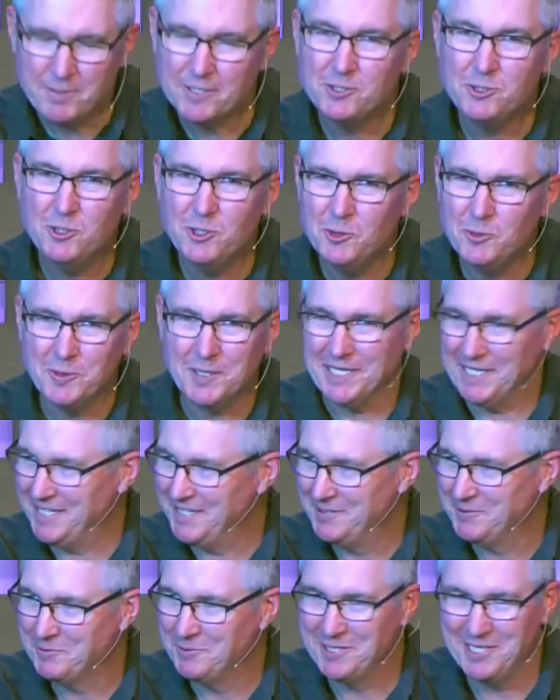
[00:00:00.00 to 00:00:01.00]
But do
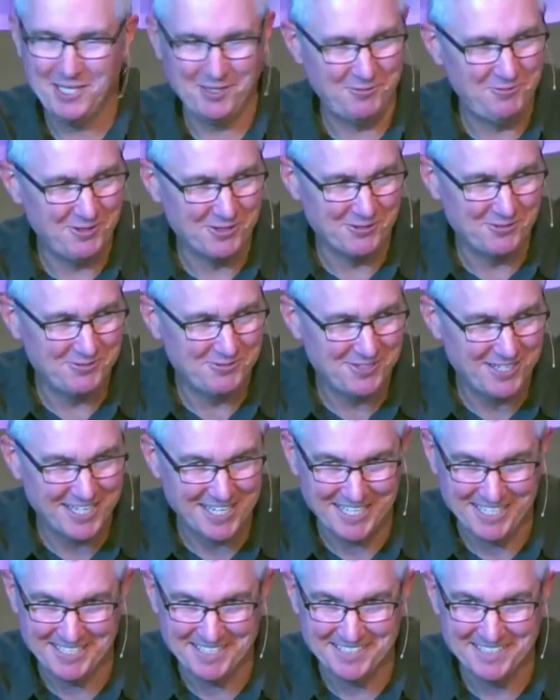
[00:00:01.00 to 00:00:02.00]
we really feel
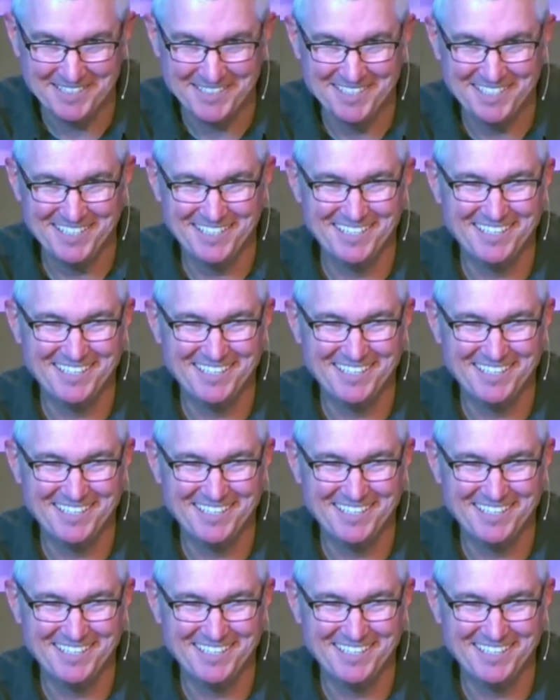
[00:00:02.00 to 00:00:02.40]
fine?